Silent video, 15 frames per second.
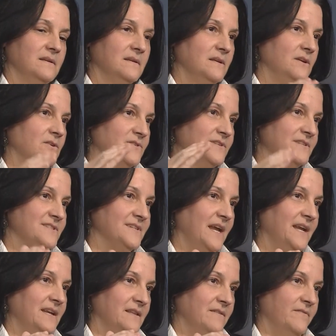the
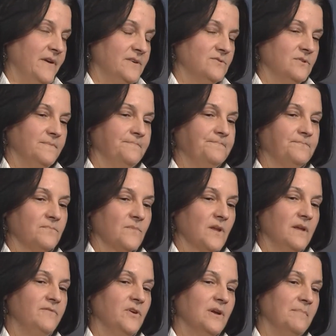state and the federal,
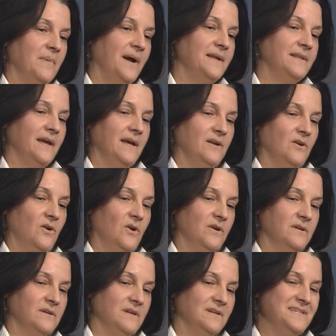if you combine that
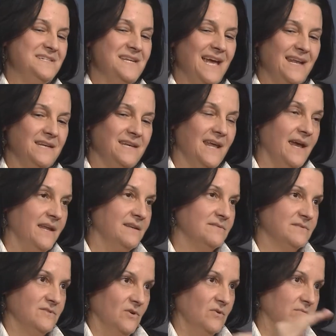on net,
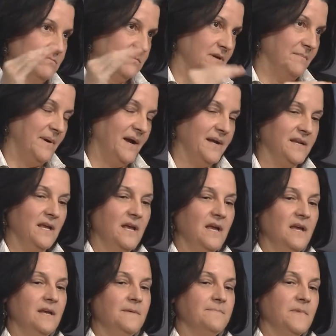so combine,
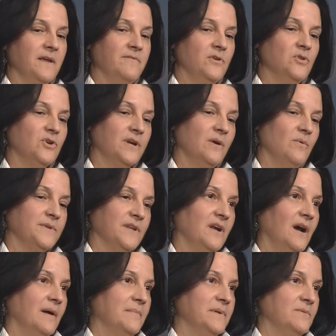if you look at what the
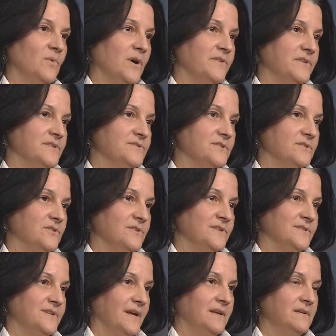Commonwealth Institute
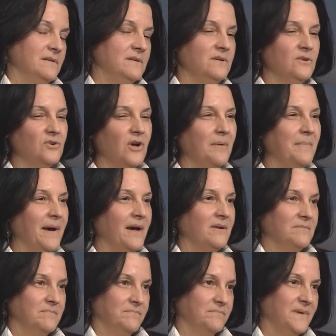has said, you'll come
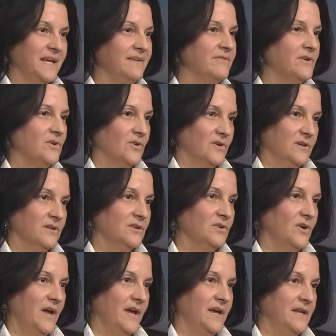out even or a
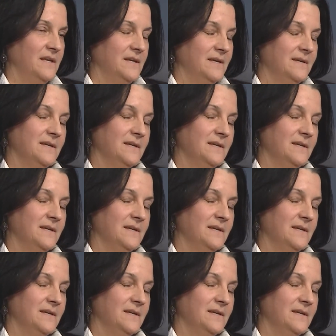little ahead.